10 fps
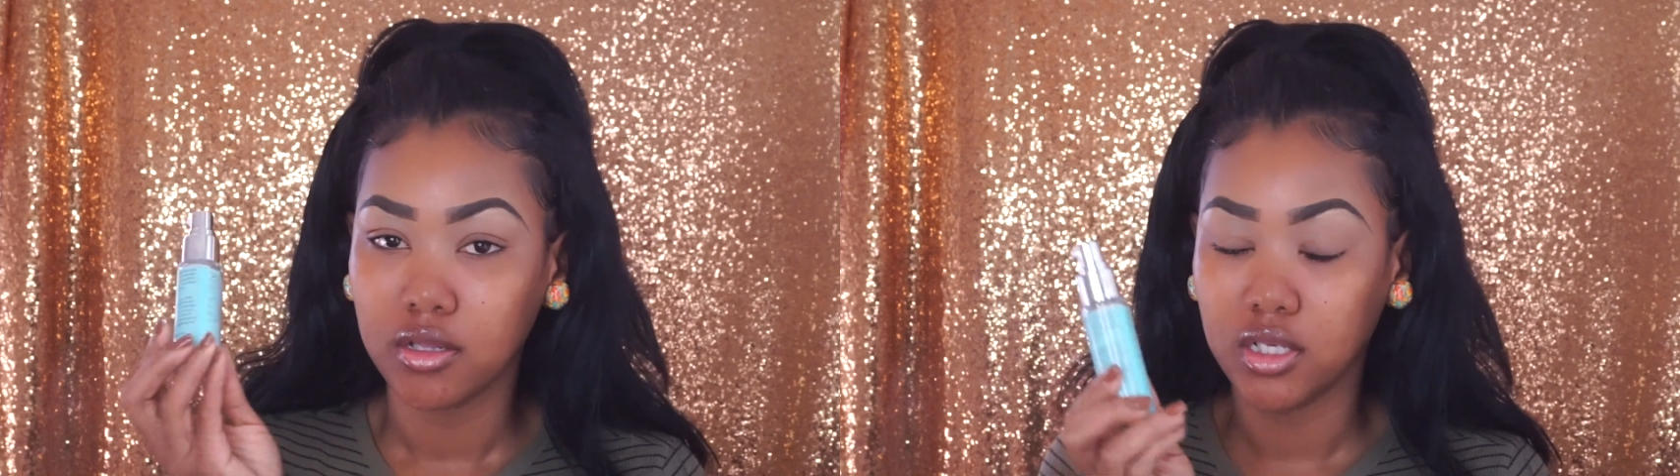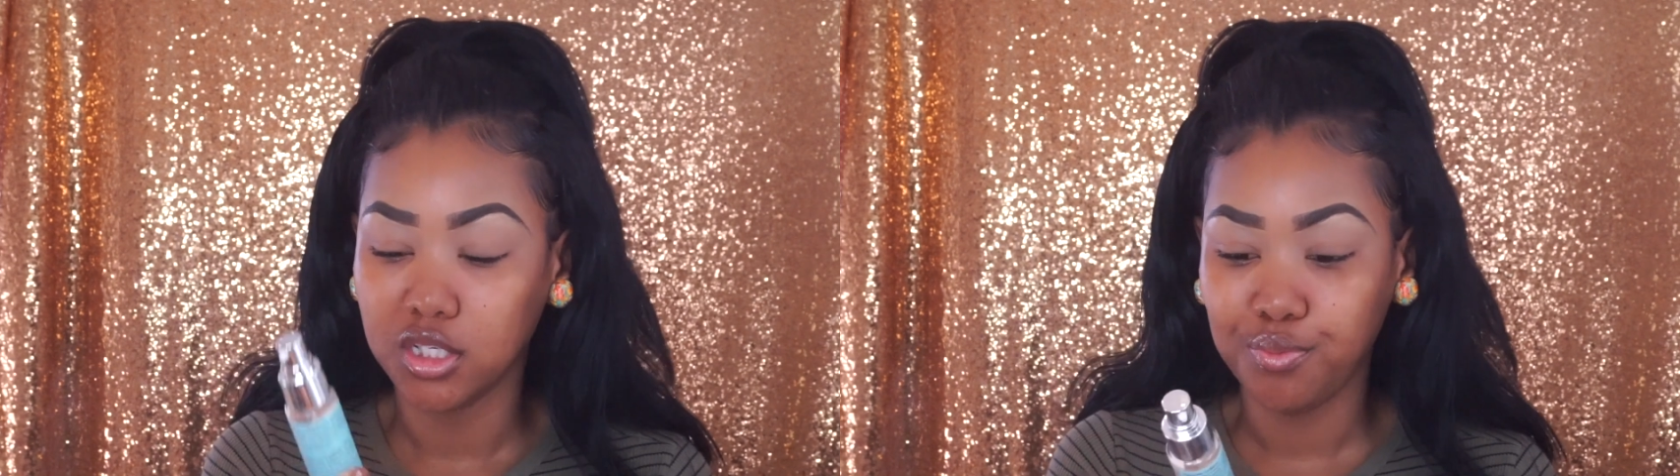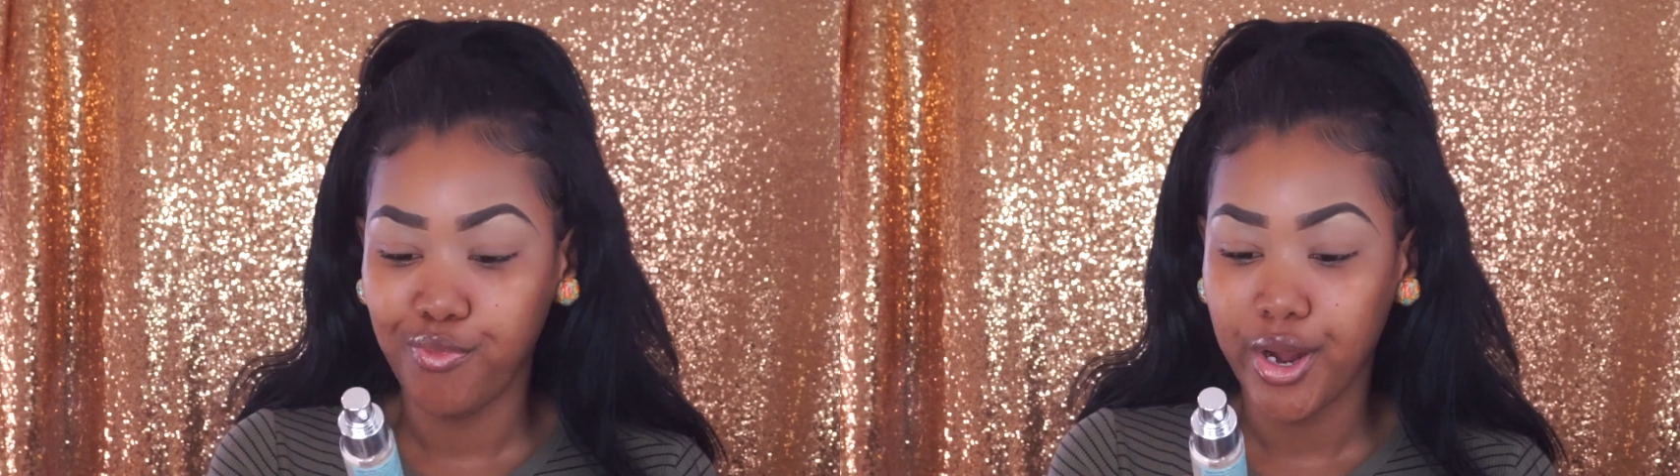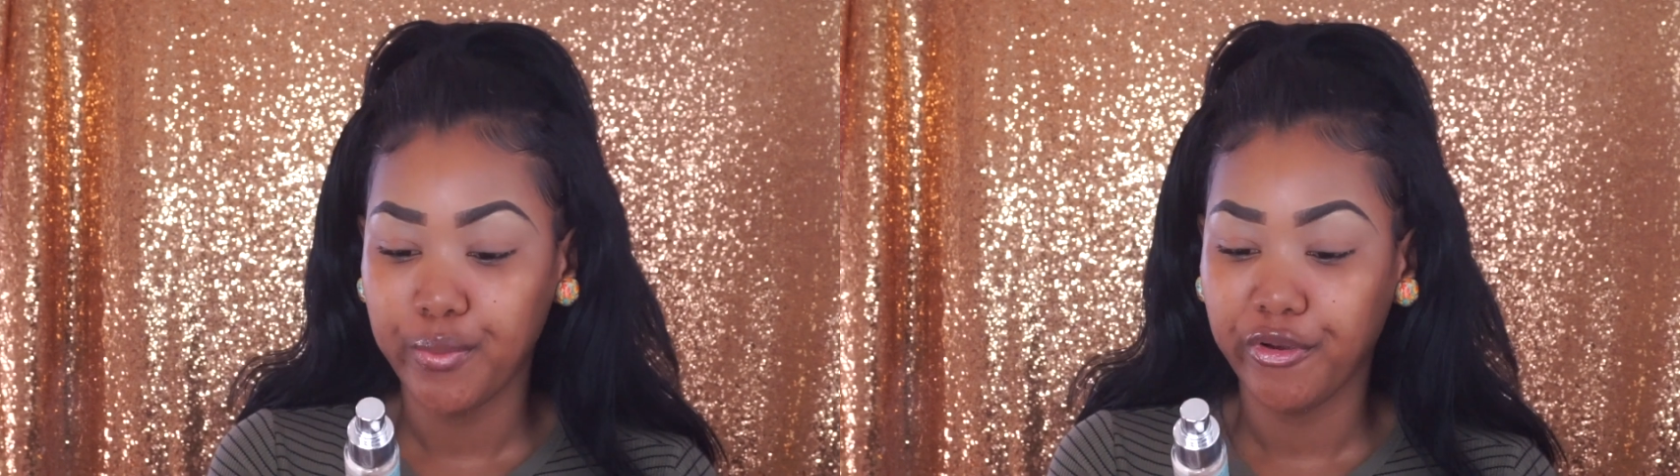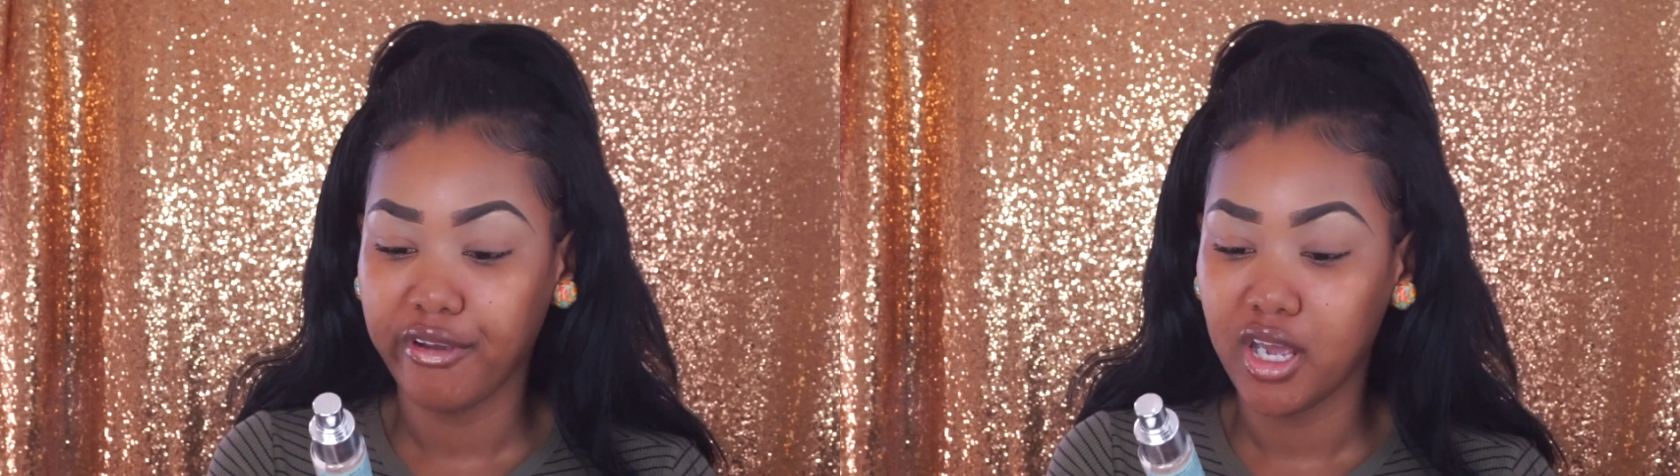this
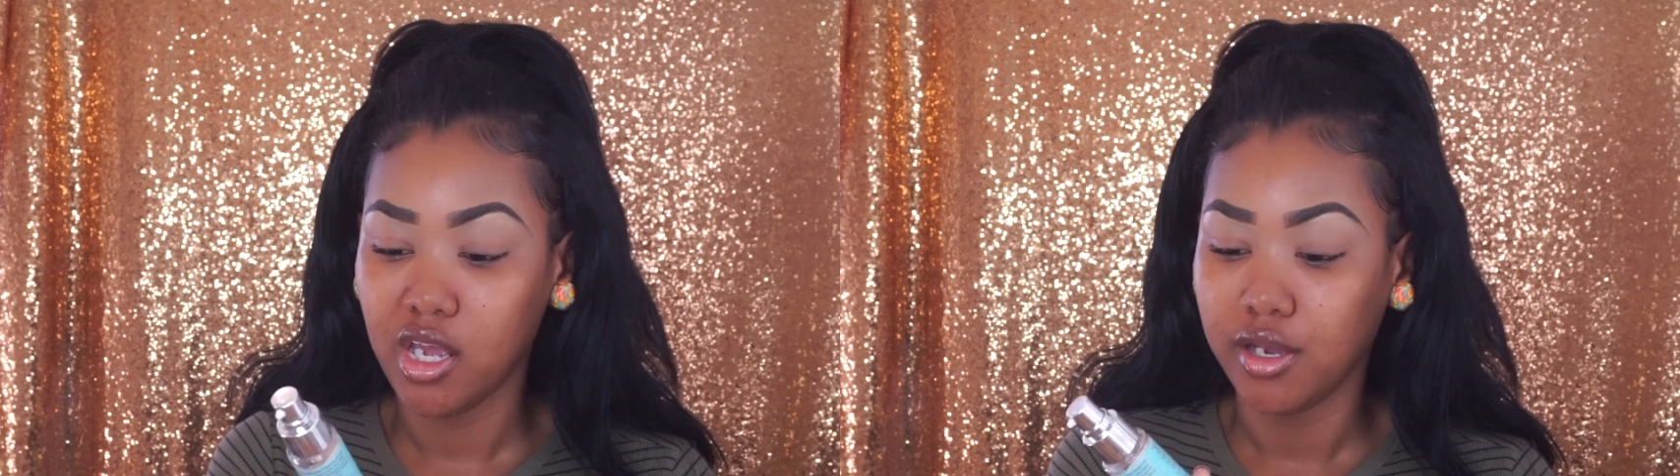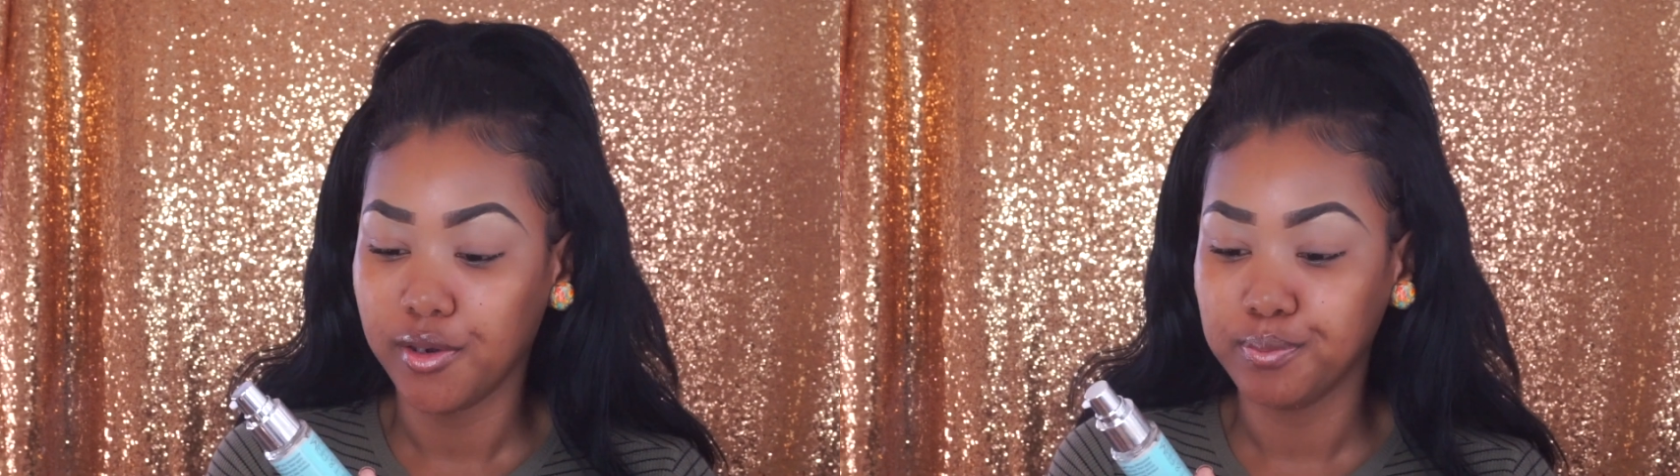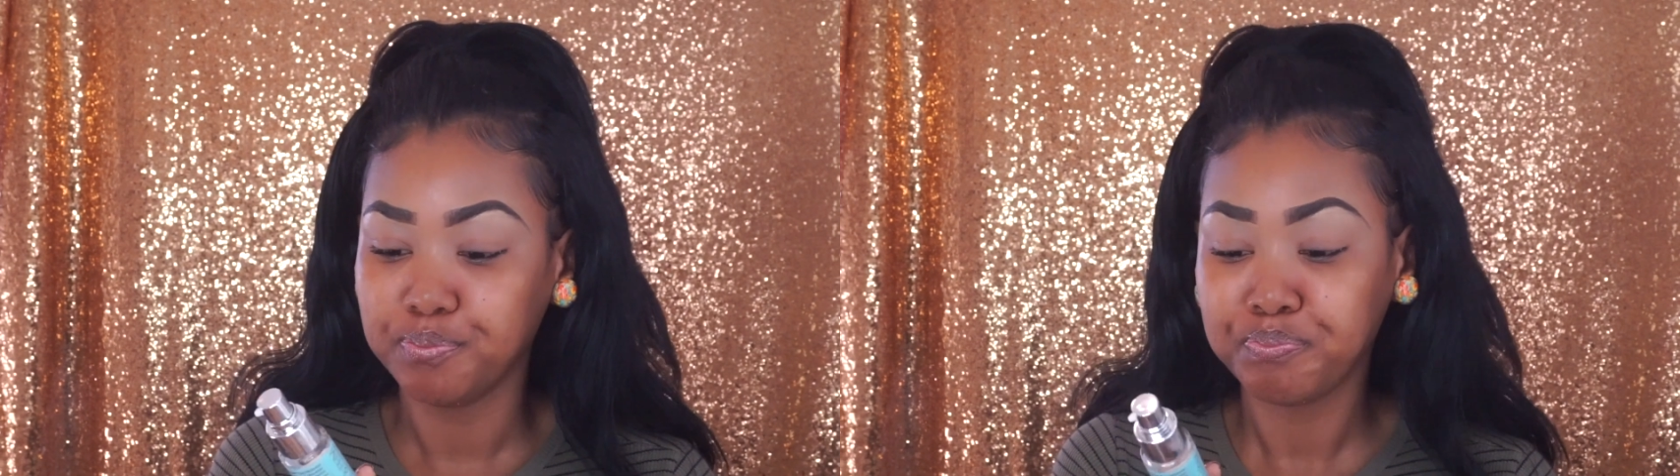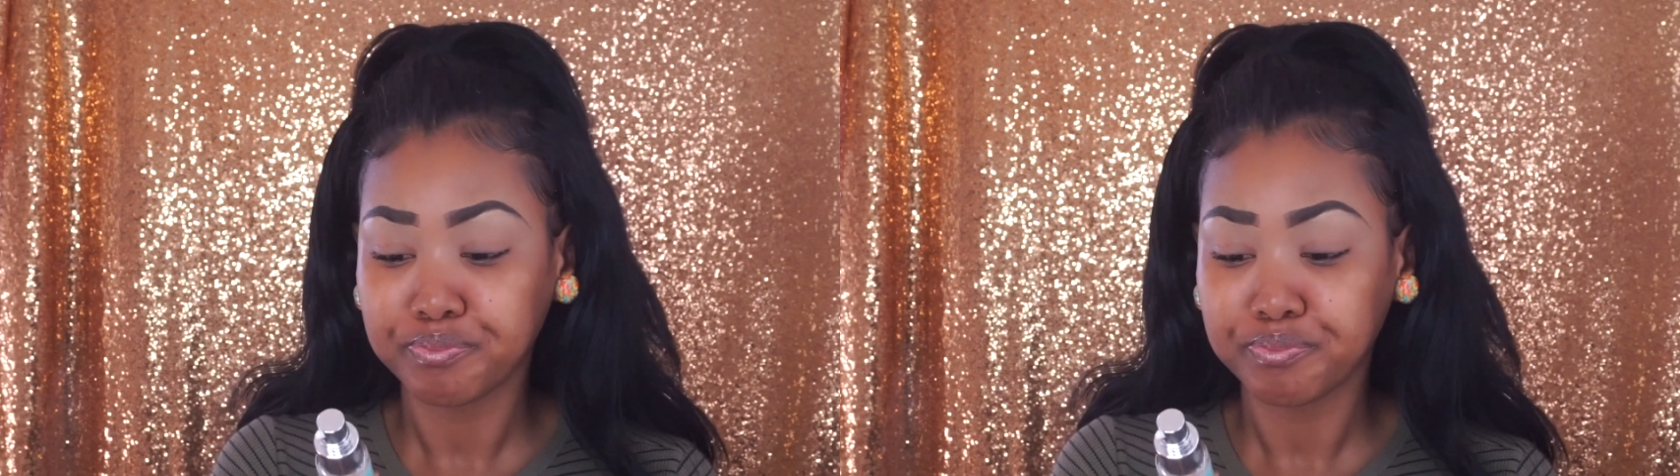primer right here.